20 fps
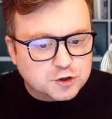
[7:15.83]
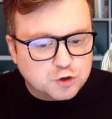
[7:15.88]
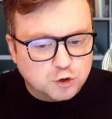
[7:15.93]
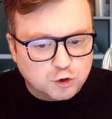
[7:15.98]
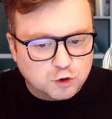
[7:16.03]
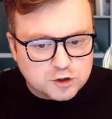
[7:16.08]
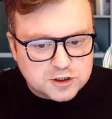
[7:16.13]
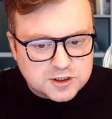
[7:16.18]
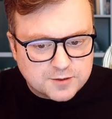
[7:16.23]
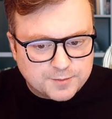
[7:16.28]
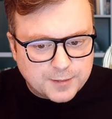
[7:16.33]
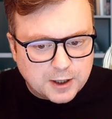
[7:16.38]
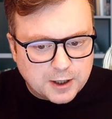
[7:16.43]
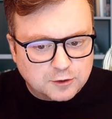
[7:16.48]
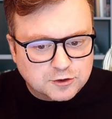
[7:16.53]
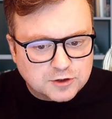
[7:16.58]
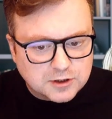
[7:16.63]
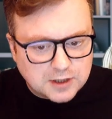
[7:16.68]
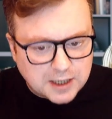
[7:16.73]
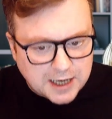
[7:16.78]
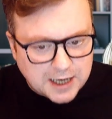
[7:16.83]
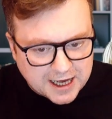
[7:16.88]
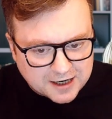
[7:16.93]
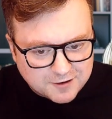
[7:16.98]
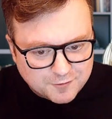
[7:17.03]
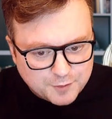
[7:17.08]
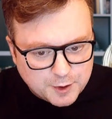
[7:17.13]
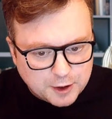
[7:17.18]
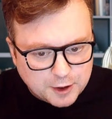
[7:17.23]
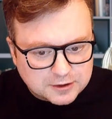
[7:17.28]
talks about lack
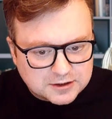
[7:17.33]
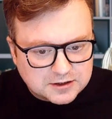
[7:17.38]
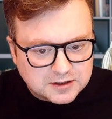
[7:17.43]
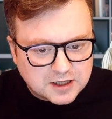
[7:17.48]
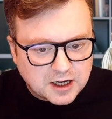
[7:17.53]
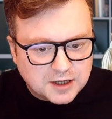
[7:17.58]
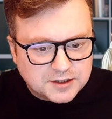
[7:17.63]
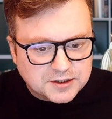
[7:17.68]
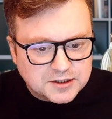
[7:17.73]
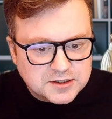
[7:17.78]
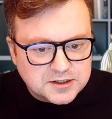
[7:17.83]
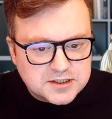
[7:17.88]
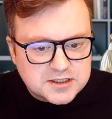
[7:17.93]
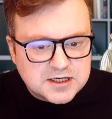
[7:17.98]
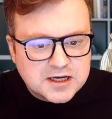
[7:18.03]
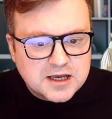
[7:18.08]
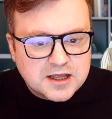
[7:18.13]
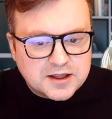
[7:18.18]
of parental guidance,